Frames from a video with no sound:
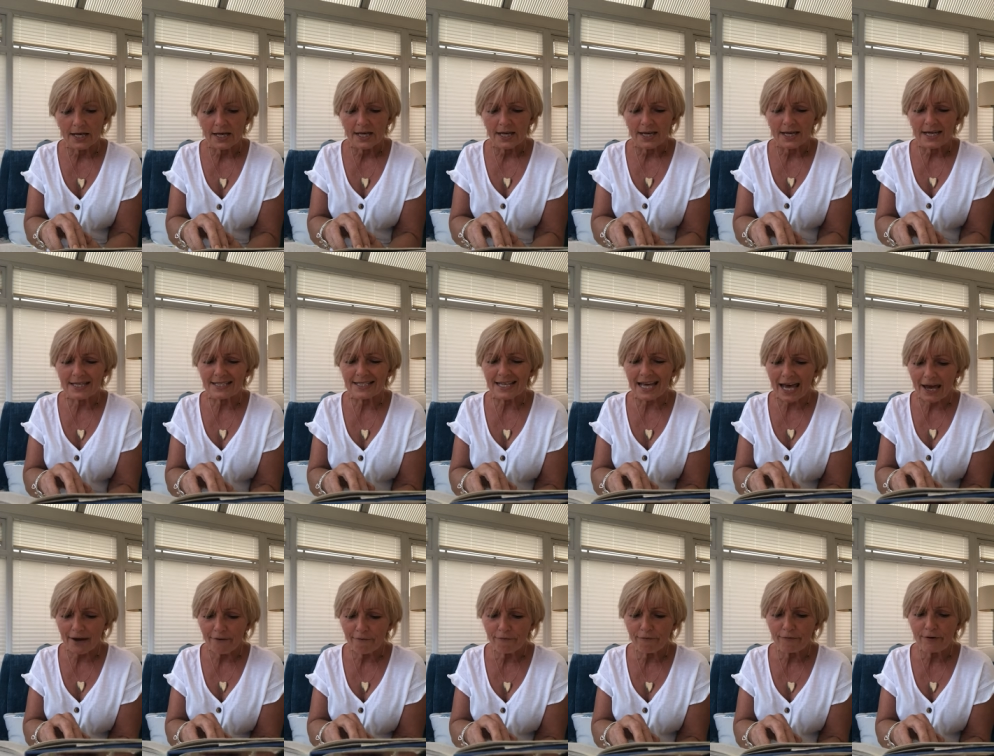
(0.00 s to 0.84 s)
His
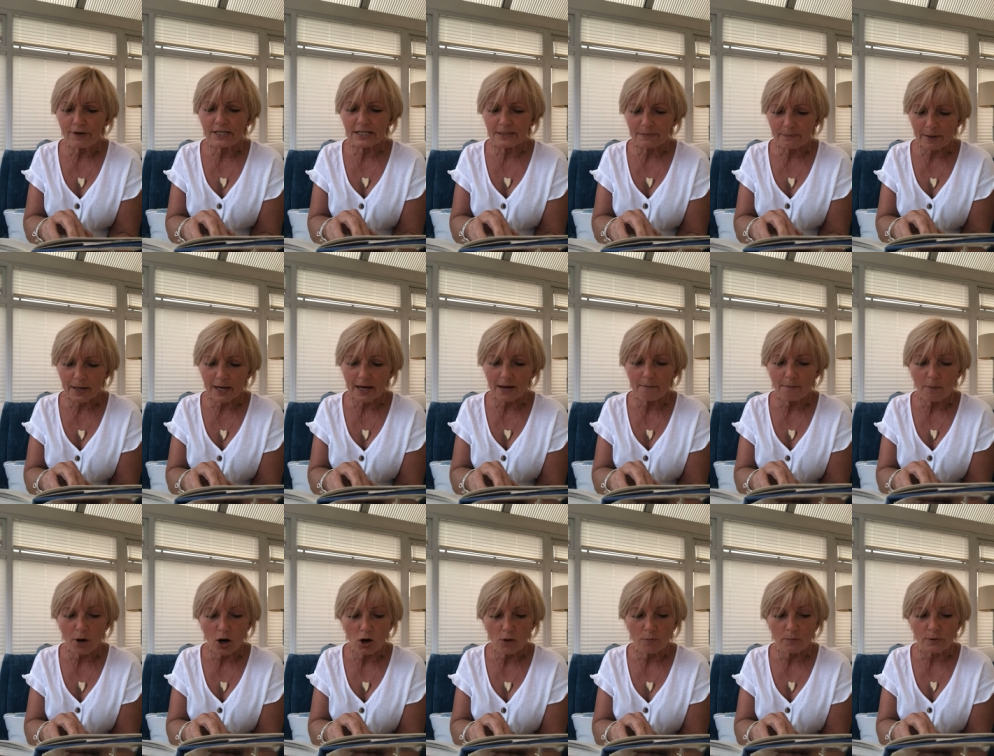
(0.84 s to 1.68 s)
every spare
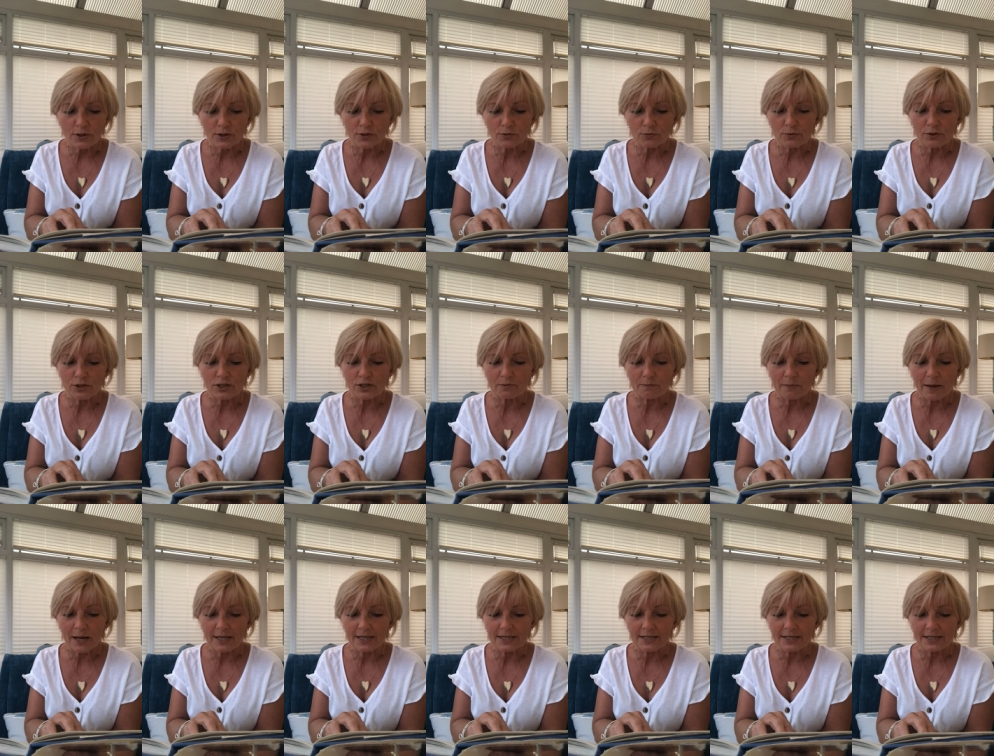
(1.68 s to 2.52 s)
moment was
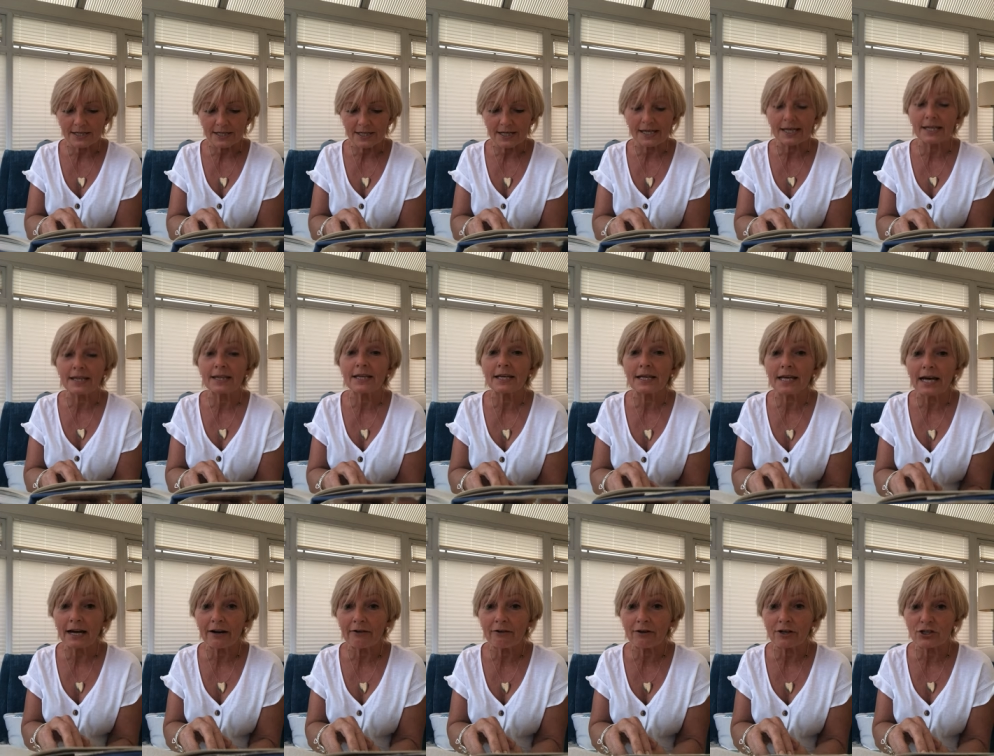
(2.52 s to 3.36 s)
spent in the
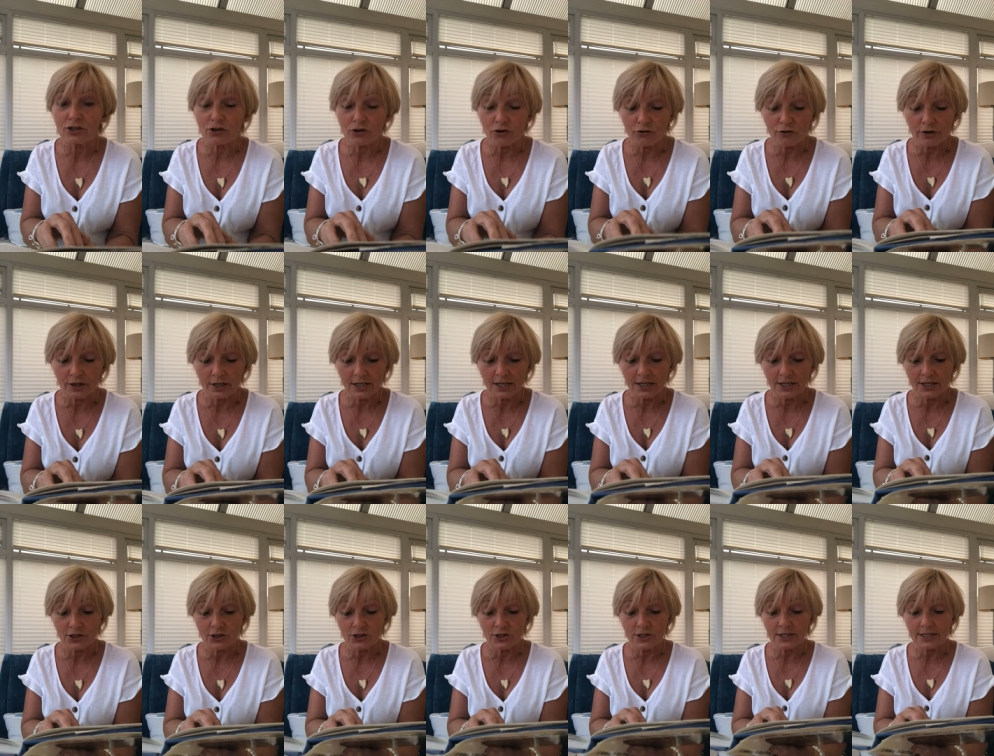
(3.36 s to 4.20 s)
garage or at the
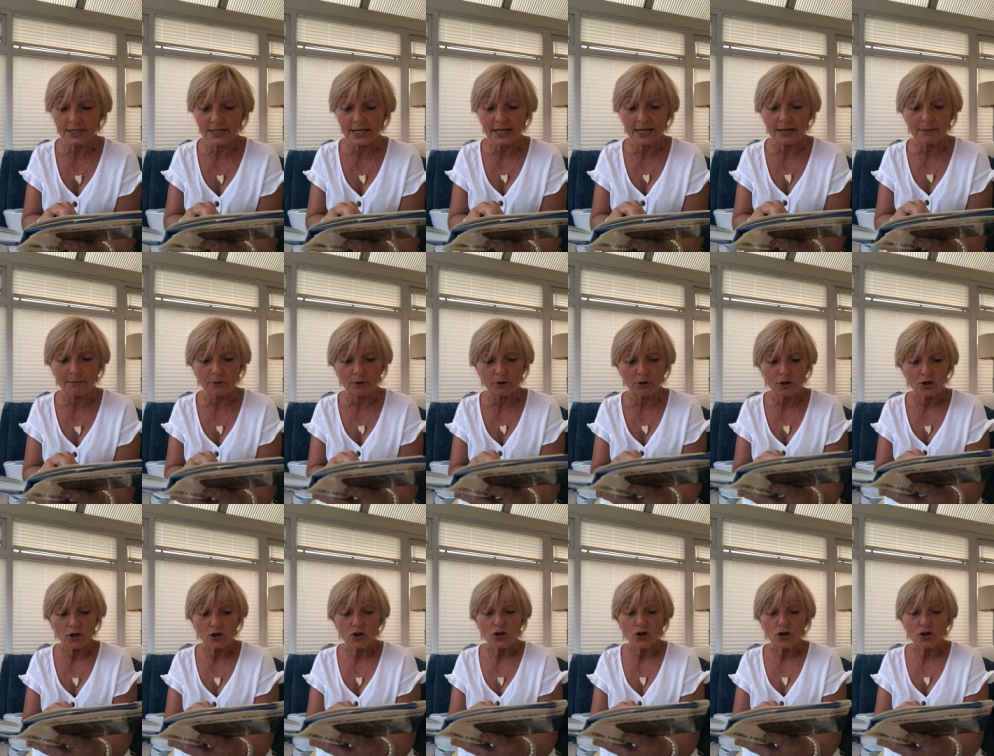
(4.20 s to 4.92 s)
kitchen table,